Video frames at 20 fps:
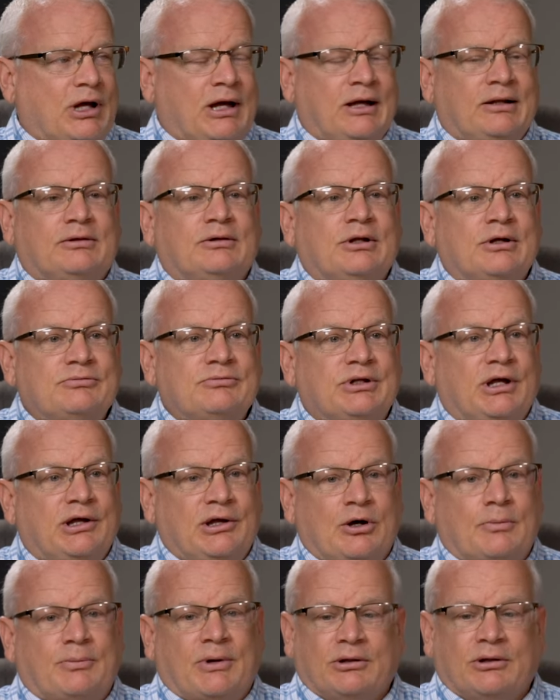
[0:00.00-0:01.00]
I love to
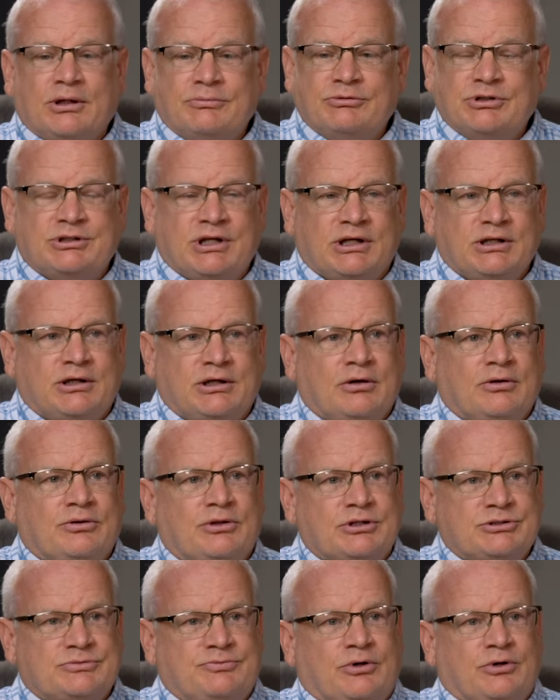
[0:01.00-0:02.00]
help. I love to take care of
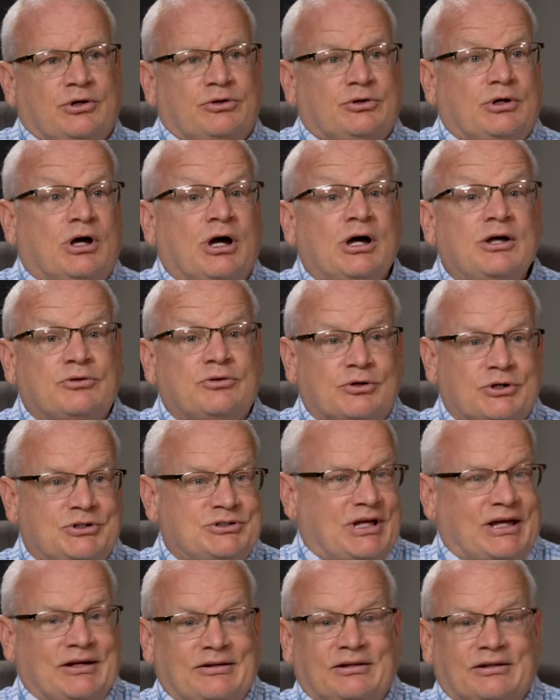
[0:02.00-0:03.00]
things for other, others.
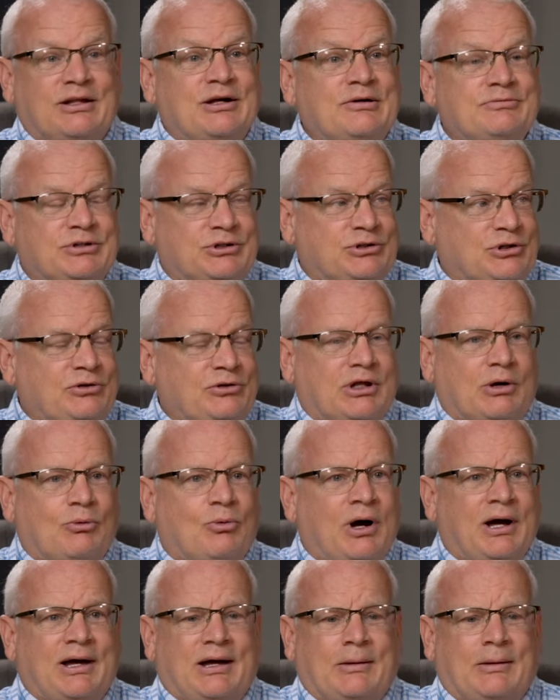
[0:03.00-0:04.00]
I love to do that.
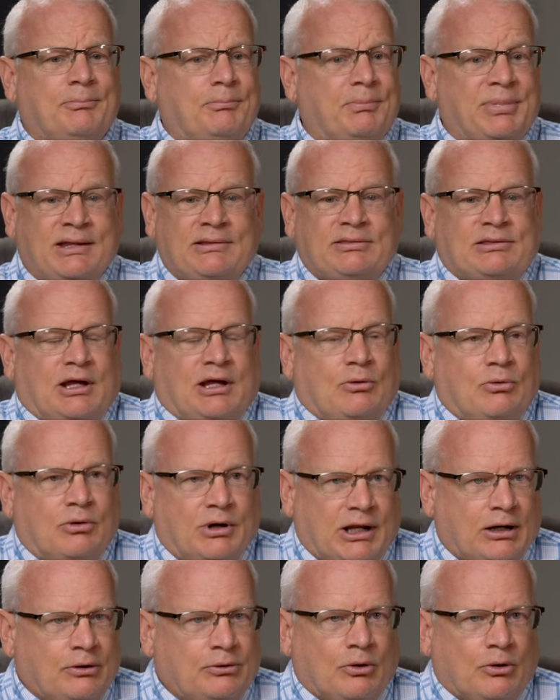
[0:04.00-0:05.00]
Why? I'm bent that
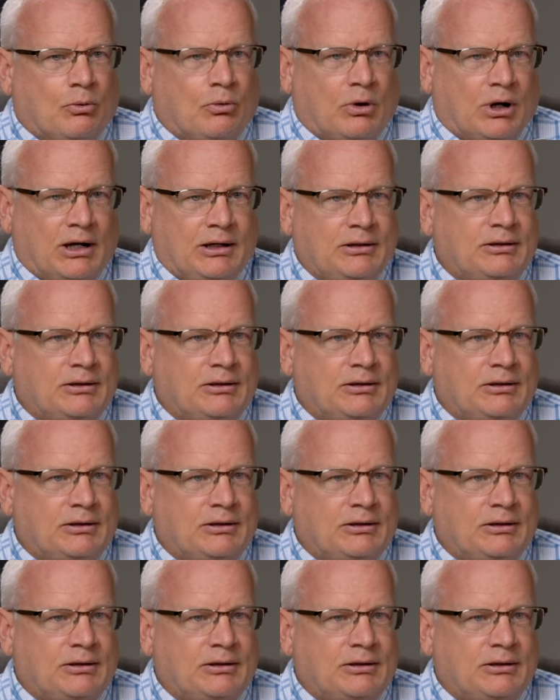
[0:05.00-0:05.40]
way. I don't know why.